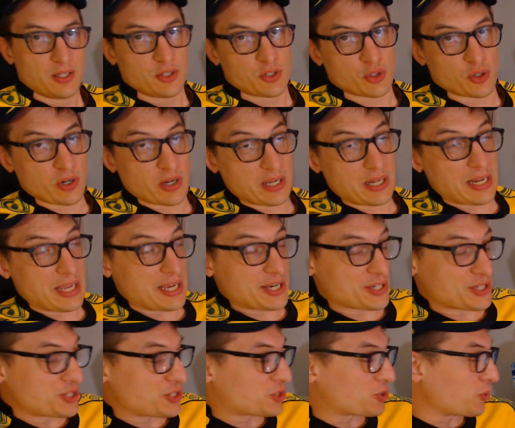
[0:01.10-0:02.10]
Tri
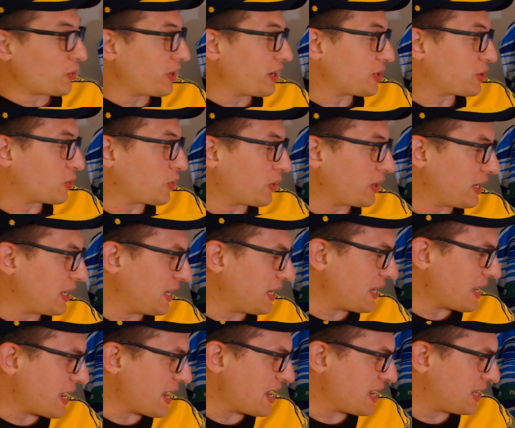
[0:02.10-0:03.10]
Nations 2020,
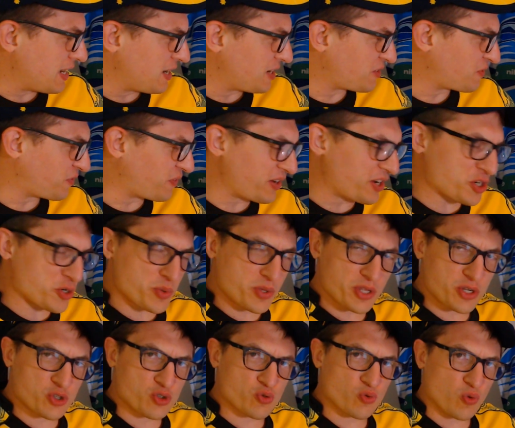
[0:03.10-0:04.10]
and it's finished with a
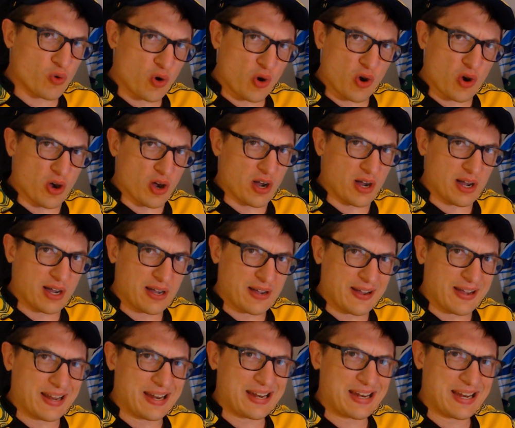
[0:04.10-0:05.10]
draw.
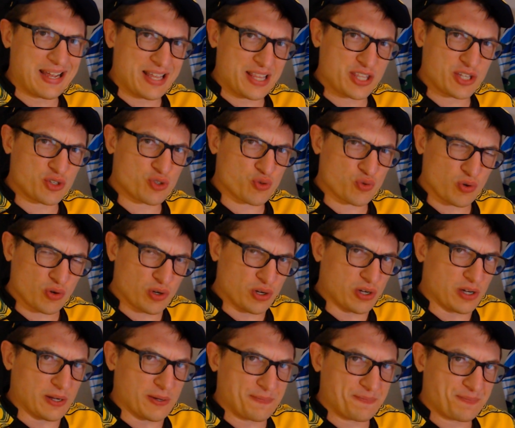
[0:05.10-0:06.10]
Another
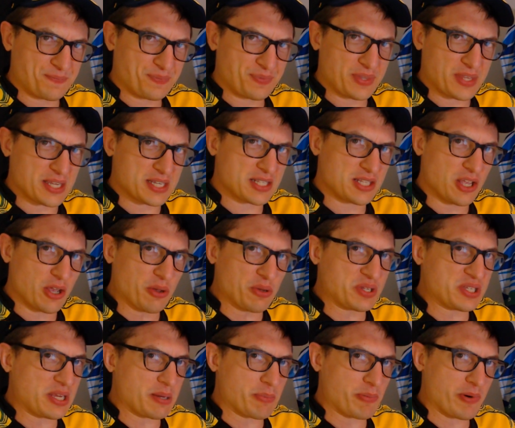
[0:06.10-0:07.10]
draw. There's no
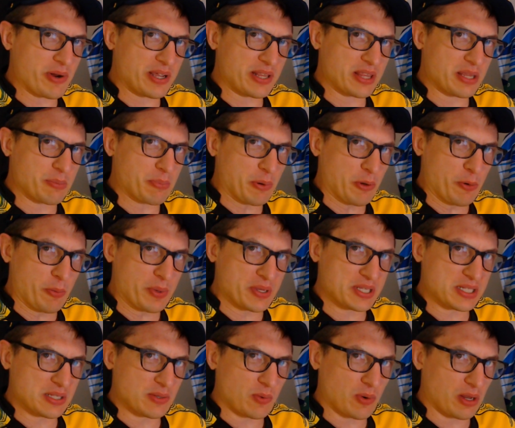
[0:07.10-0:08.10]
separating the Pumas
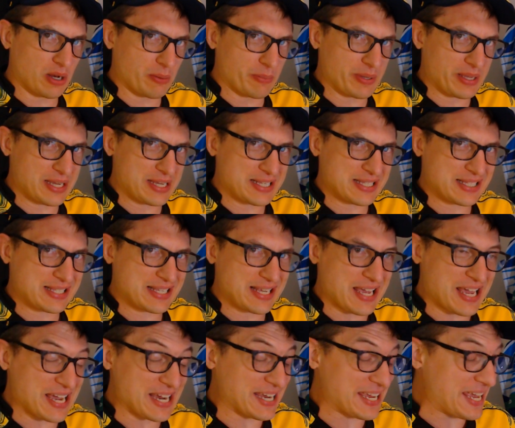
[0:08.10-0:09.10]
and the Wallabies
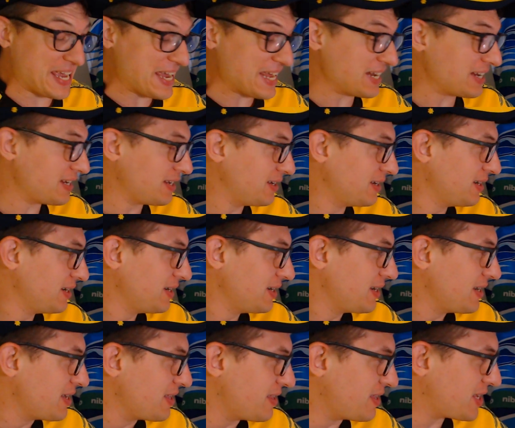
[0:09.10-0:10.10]
again.
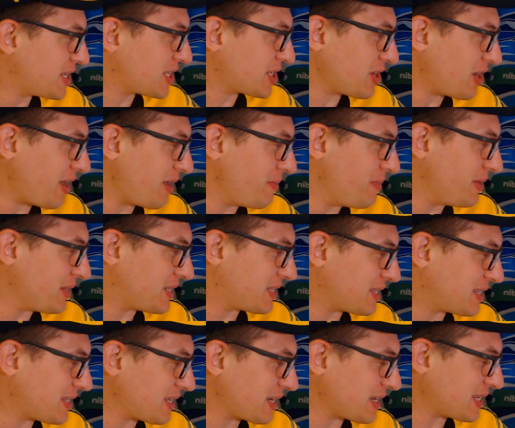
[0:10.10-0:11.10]
This time it's
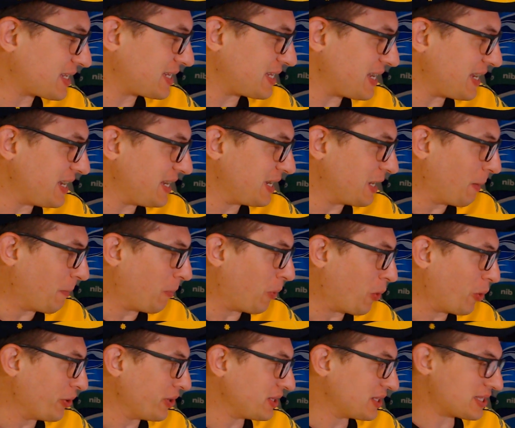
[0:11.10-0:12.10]
16
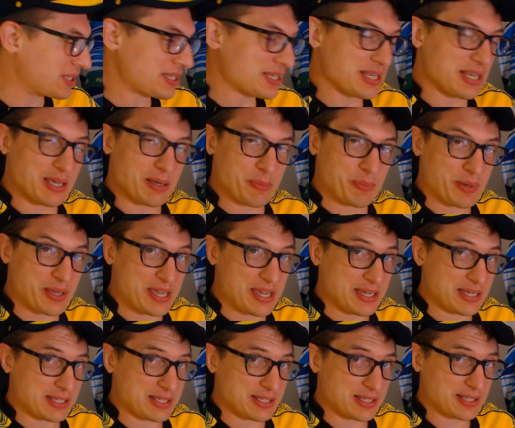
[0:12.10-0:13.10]
points
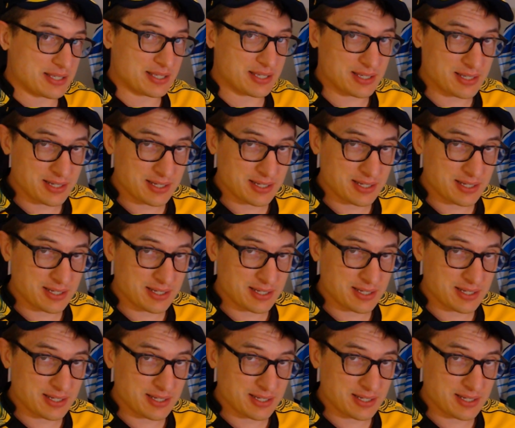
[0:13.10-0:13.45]
apiece.